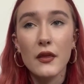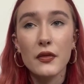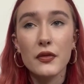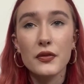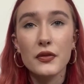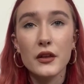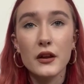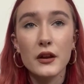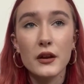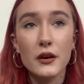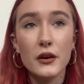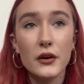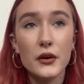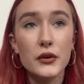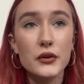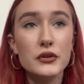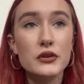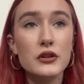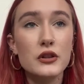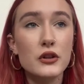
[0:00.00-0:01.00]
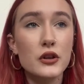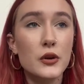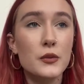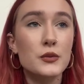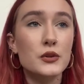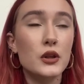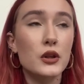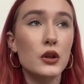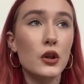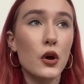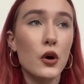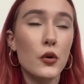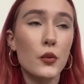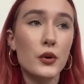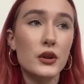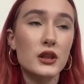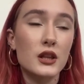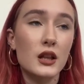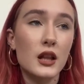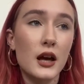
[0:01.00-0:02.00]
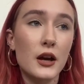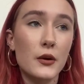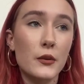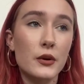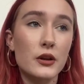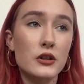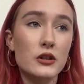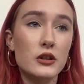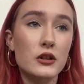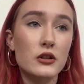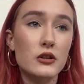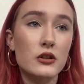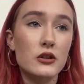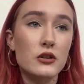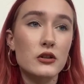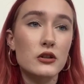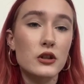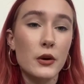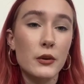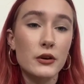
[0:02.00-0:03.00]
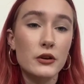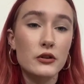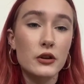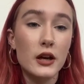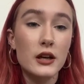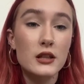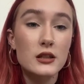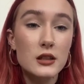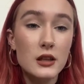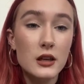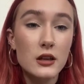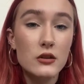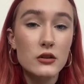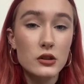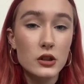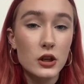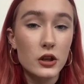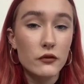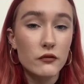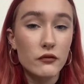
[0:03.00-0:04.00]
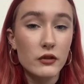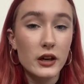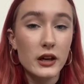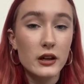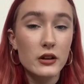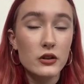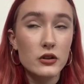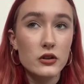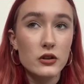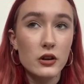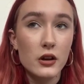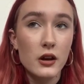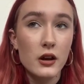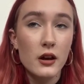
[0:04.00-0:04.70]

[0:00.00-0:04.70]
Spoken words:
the culture that comes along with the language is just so interesting and so rich